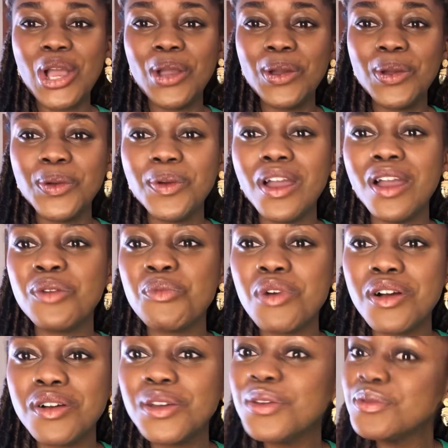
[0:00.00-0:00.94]
Hello and
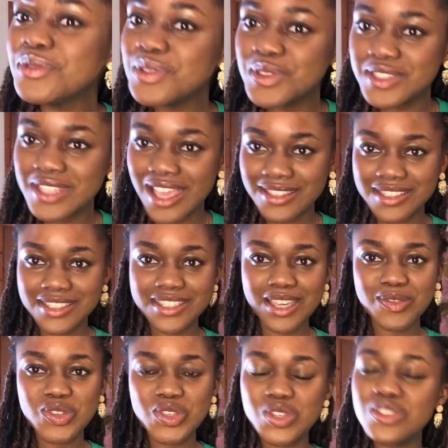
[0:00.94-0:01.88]
welcome to Sassy
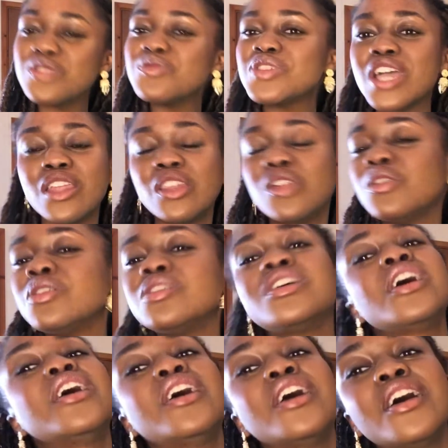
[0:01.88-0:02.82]
Jam's YouTube channel.
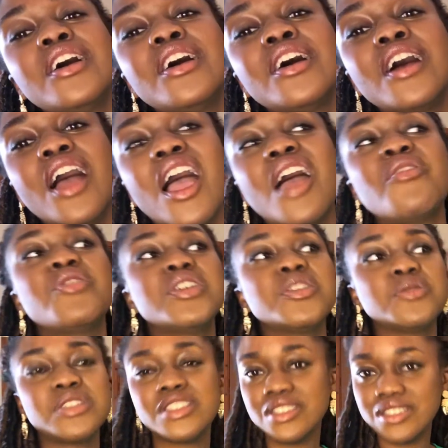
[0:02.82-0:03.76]
I've always
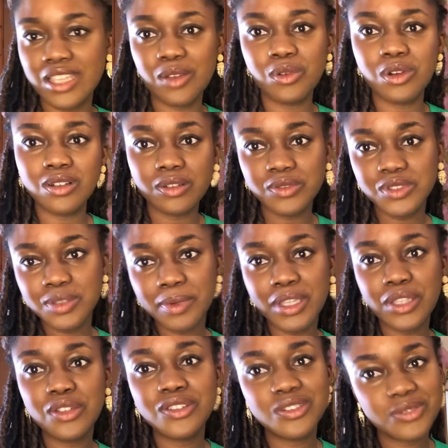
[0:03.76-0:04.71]
wanted to say welcome to my
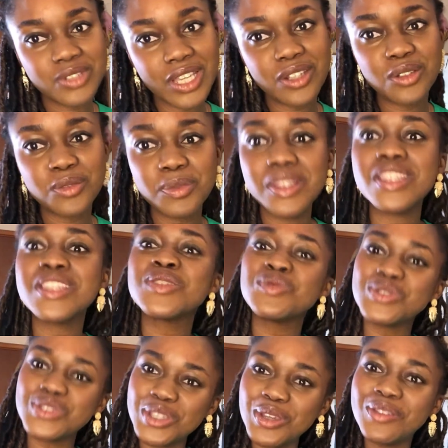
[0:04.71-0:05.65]
YouTube channel, but this will
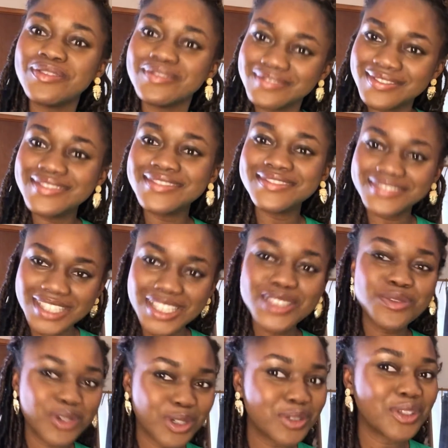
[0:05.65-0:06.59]
do. This
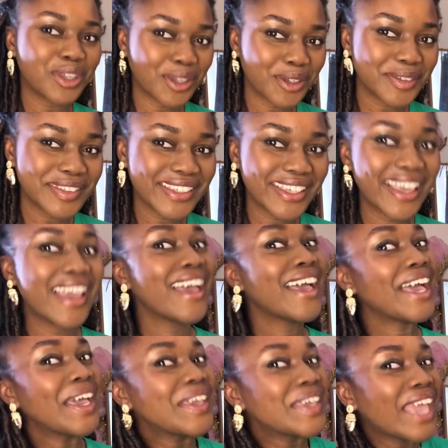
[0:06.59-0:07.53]
will do.
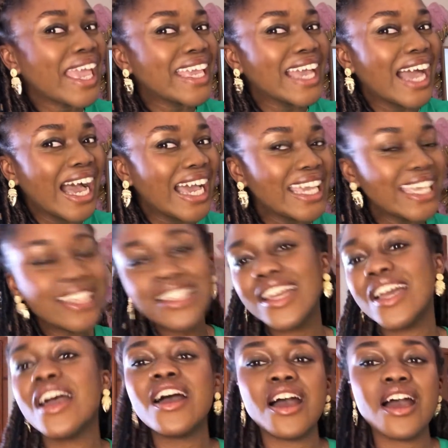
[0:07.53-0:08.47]
Okay,
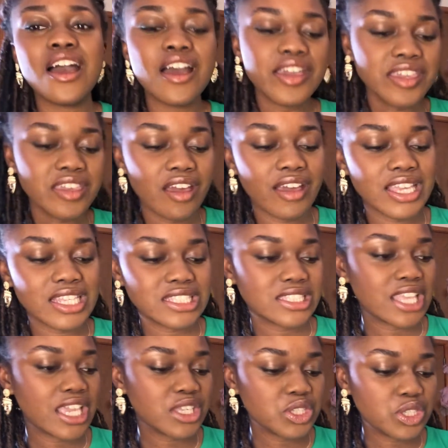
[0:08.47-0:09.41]
hi guys.
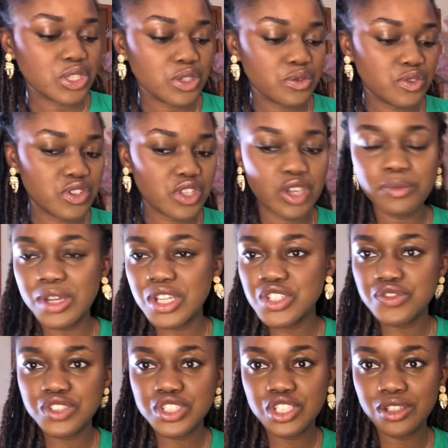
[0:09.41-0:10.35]
Thank you so much
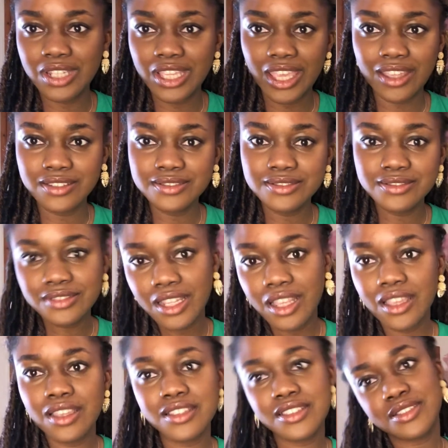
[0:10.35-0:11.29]
for tuning in.
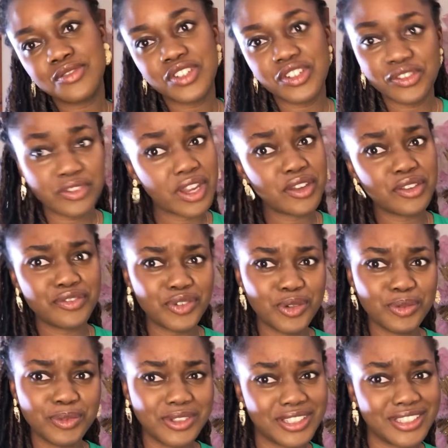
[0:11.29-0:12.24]
It's very, very
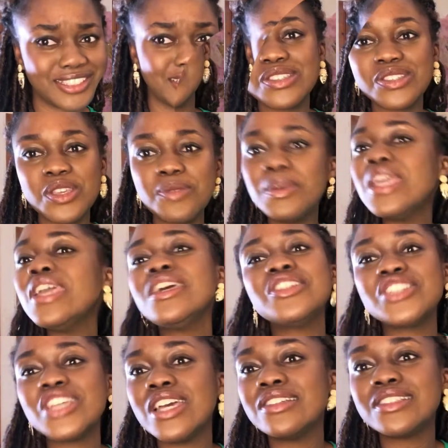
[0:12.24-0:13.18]
formal, isn't it? So me and
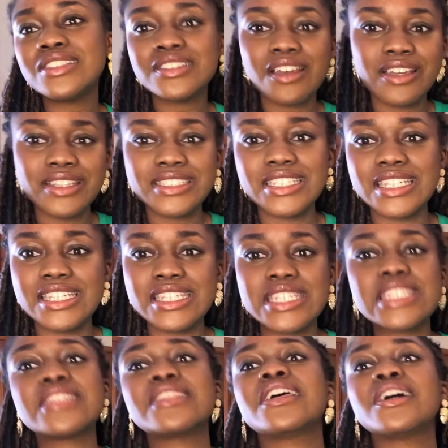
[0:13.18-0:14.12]
Jen decided
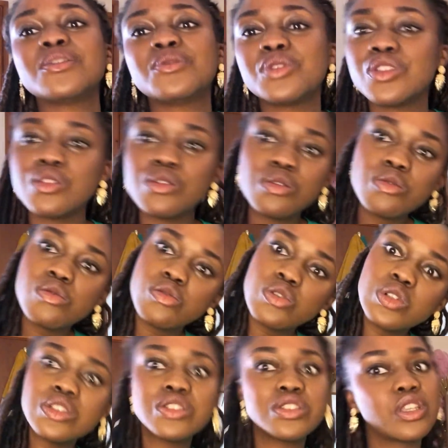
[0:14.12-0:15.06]
that with all
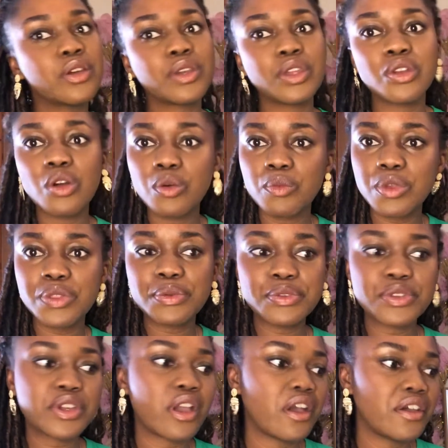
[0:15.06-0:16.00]
that's going on with all
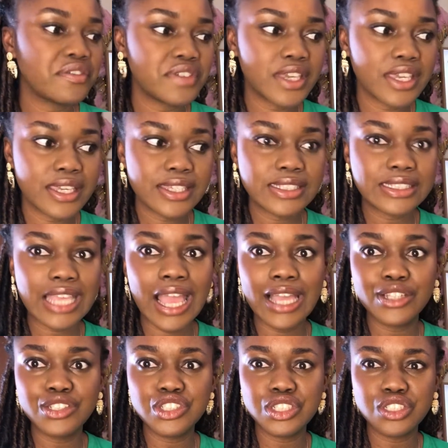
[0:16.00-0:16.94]
the COVID
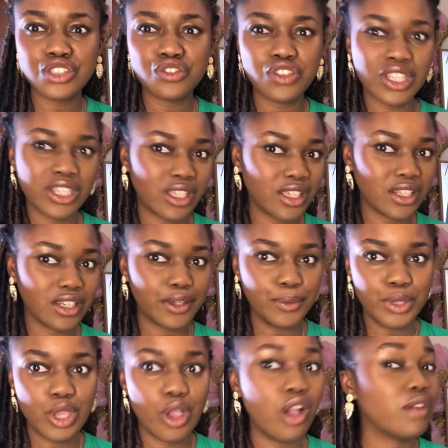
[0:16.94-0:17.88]
and just feeling like
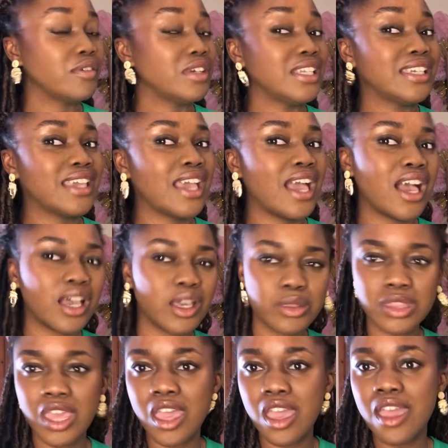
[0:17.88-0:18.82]
we can't really get out
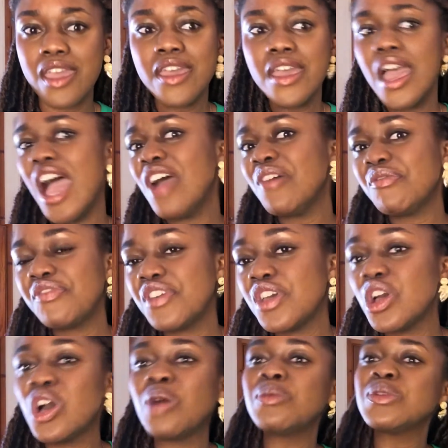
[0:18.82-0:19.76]
there and
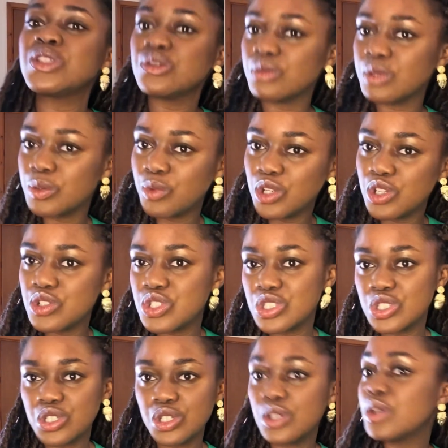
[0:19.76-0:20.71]
film and do what we want to
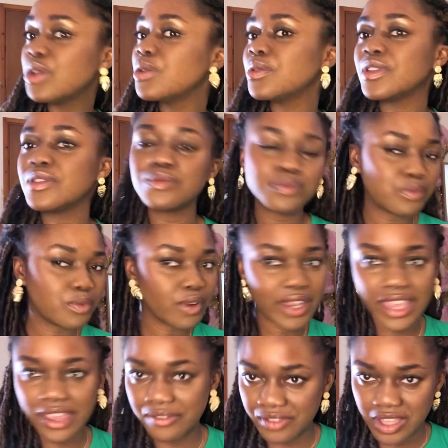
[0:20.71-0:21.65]
do and
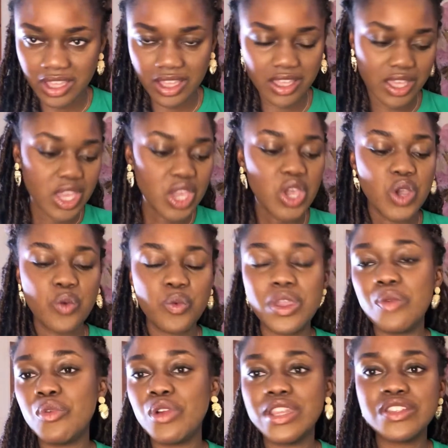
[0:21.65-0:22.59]
whatever, we
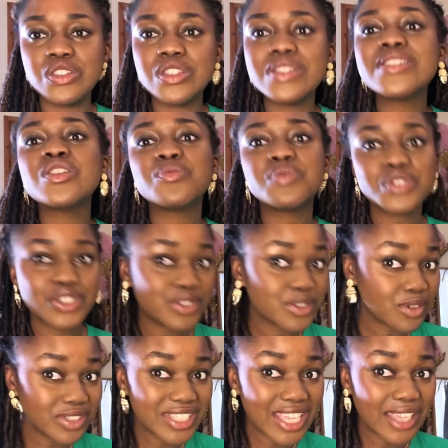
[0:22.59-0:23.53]
wanted to still produce
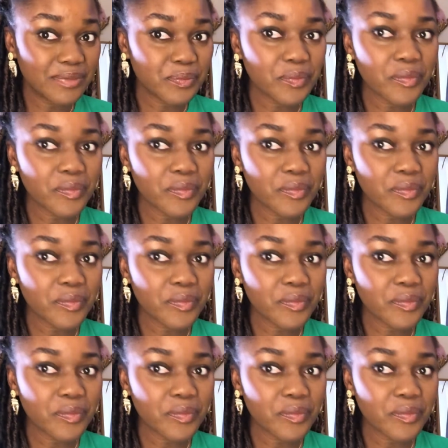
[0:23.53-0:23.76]
content,